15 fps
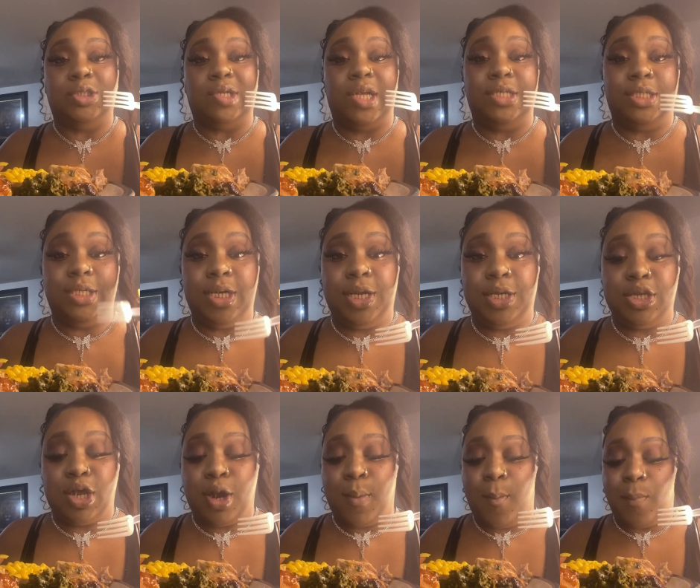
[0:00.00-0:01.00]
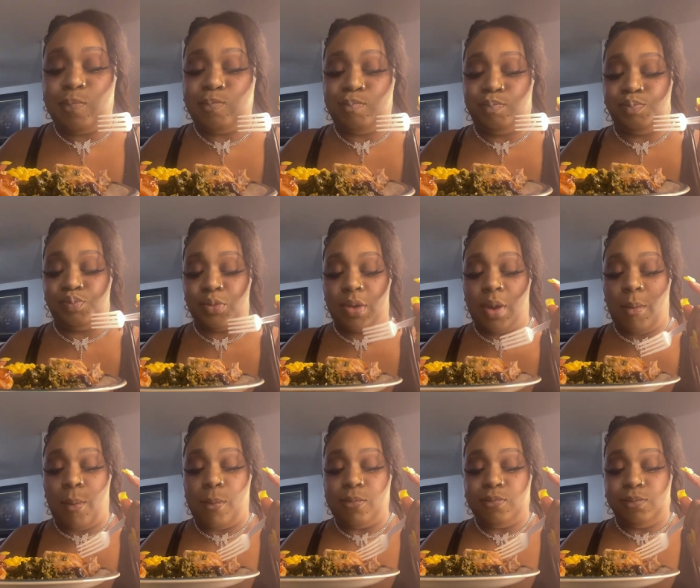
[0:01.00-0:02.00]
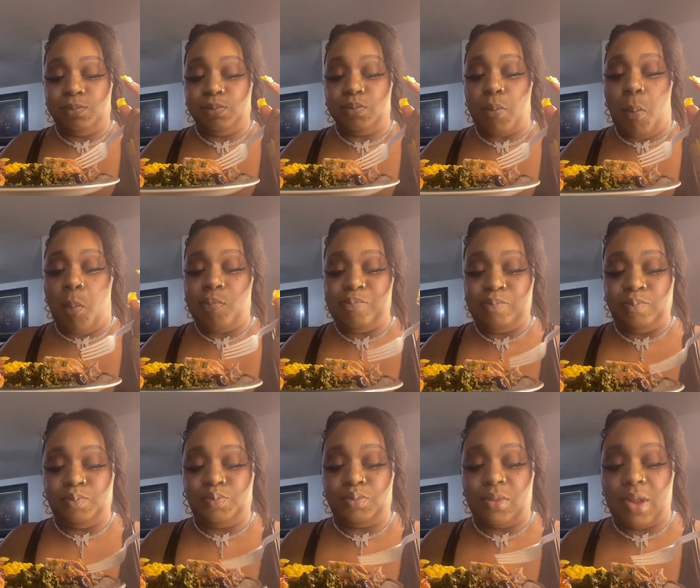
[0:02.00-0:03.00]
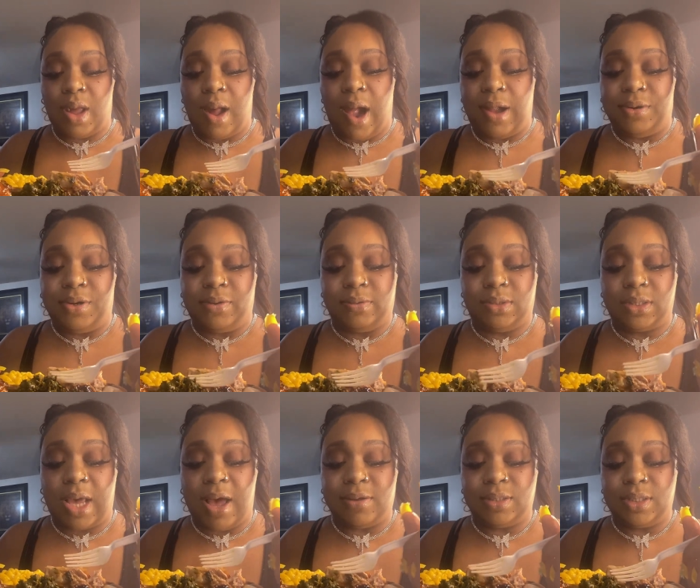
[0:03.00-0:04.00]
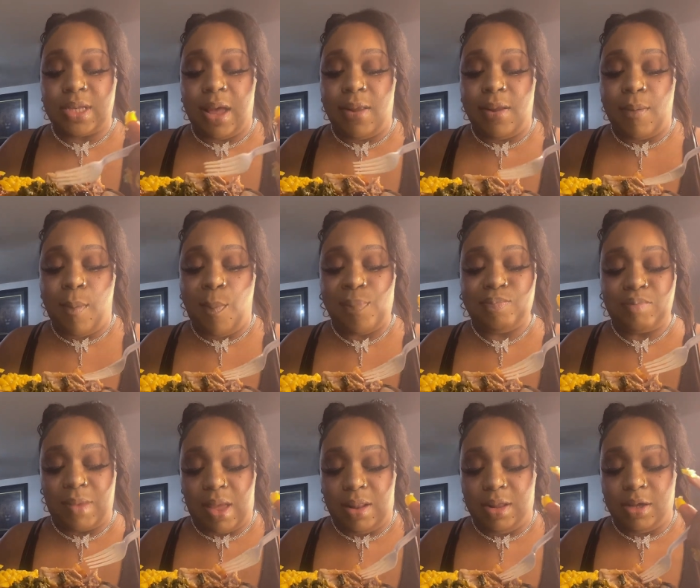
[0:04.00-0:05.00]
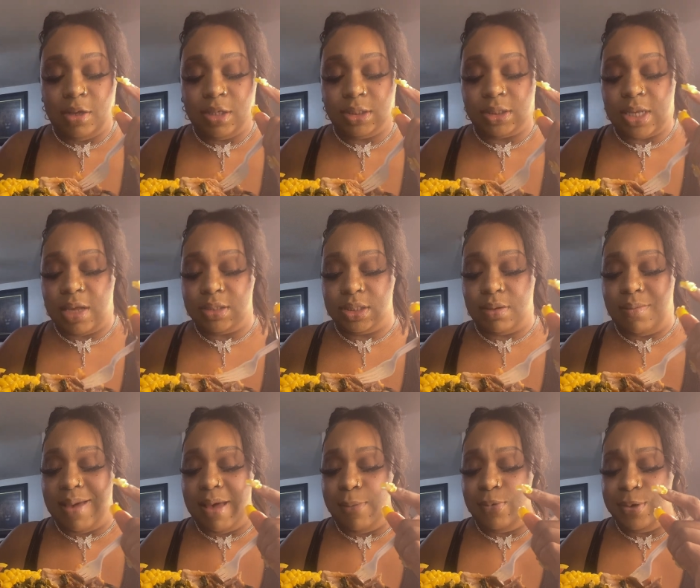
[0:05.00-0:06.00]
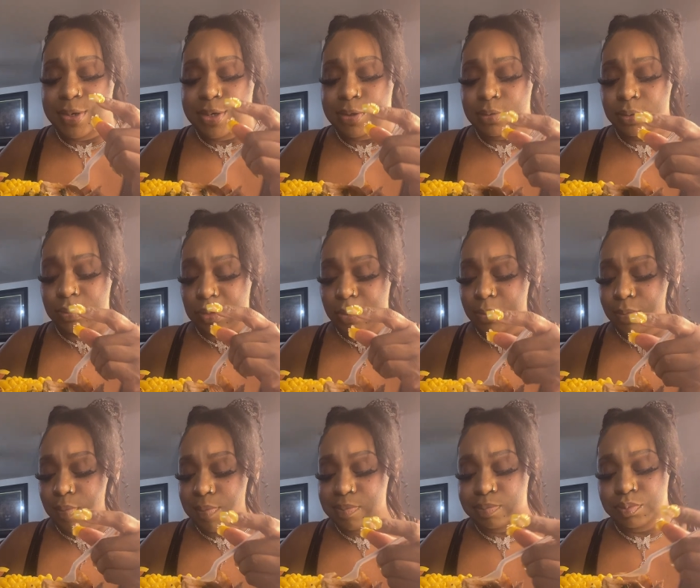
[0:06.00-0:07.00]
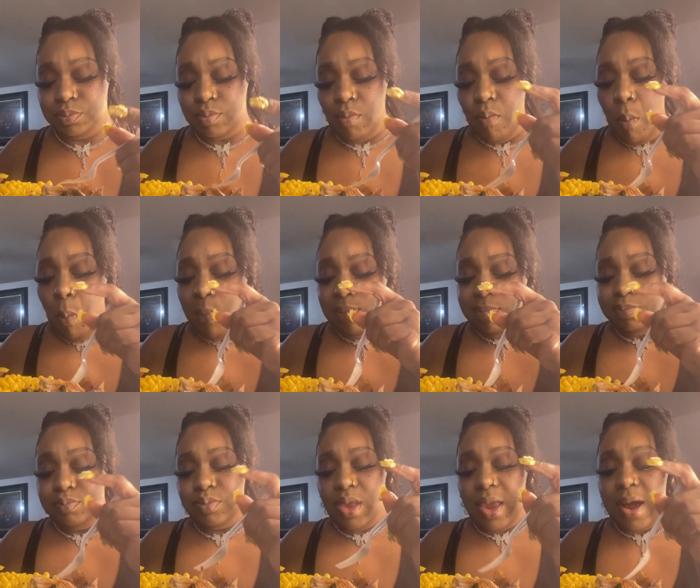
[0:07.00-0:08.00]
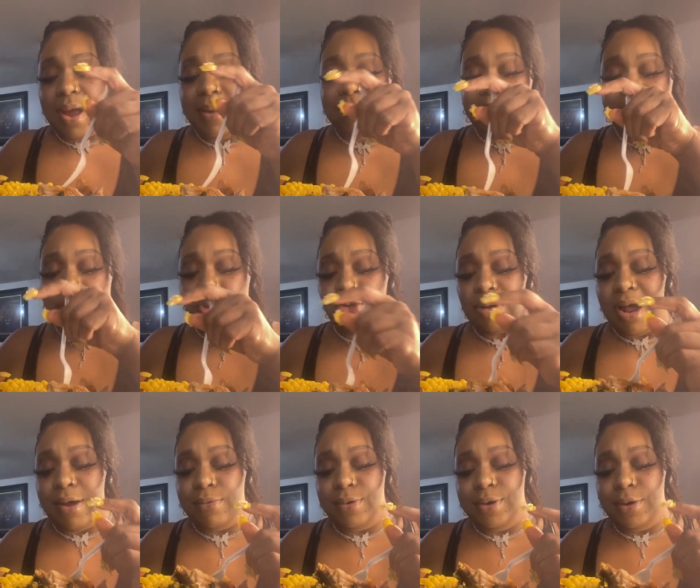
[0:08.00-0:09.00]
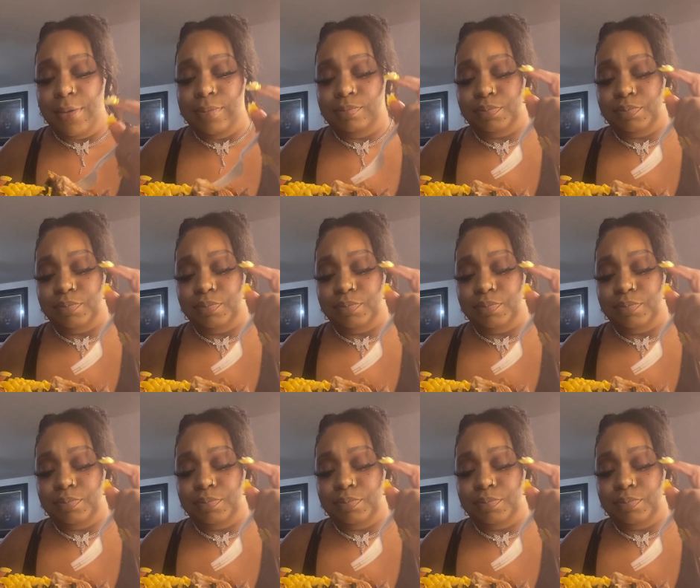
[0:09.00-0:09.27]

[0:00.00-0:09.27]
they tender. Mm-hmm. They got enough sauce on them. I love sauce on my ribs. So it can't be a dry rib,